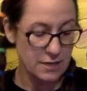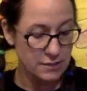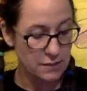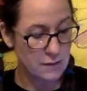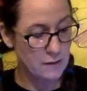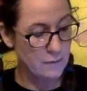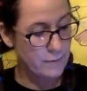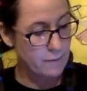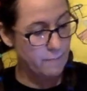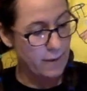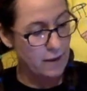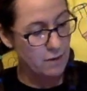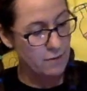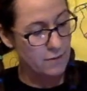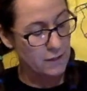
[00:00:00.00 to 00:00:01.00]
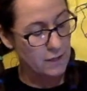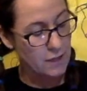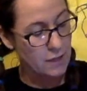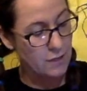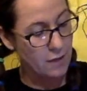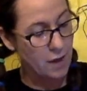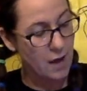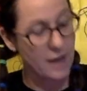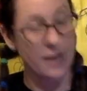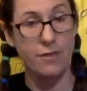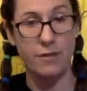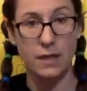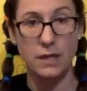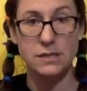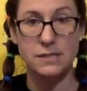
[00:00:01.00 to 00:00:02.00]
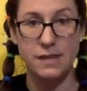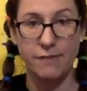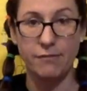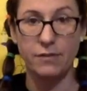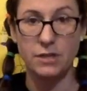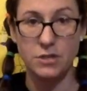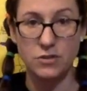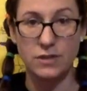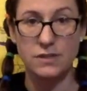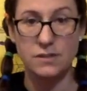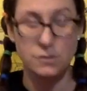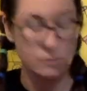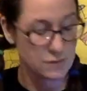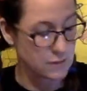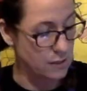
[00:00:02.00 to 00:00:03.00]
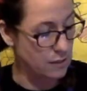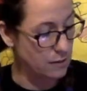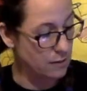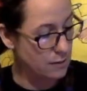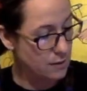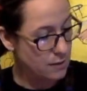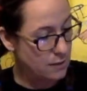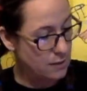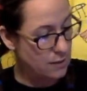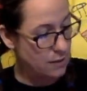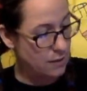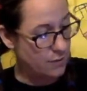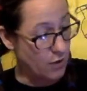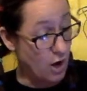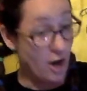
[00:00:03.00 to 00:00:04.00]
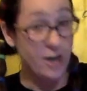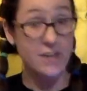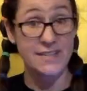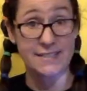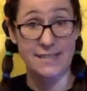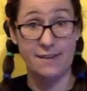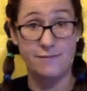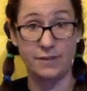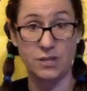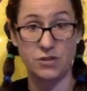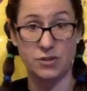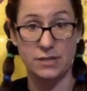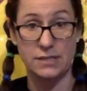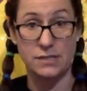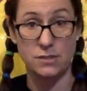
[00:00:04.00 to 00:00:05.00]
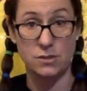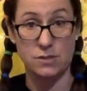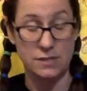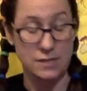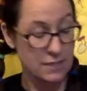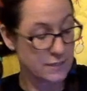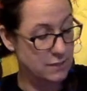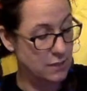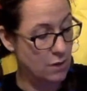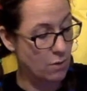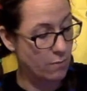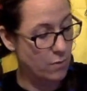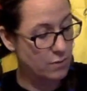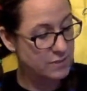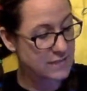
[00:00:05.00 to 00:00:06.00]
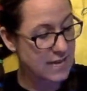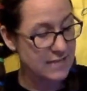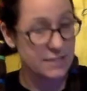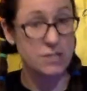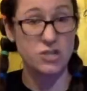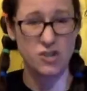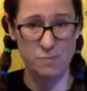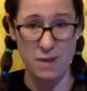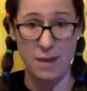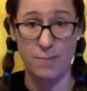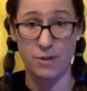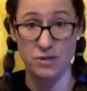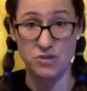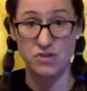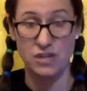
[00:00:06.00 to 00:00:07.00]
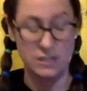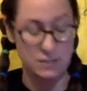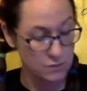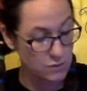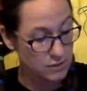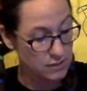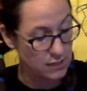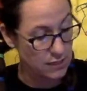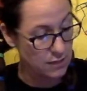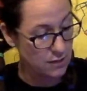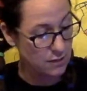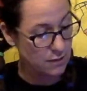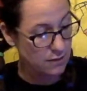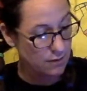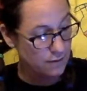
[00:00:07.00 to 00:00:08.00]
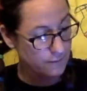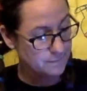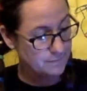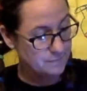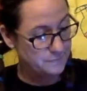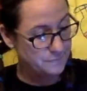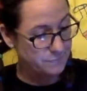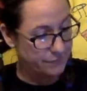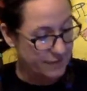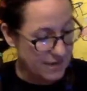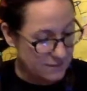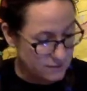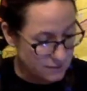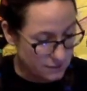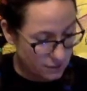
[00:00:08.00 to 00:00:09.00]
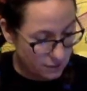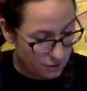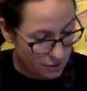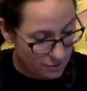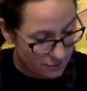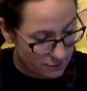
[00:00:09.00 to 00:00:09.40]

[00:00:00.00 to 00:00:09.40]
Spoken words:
a little bit better than I thought. I think it's definitely translucent. The heart is definitely translucent, so most of that tissue paper is translucent. That sticker,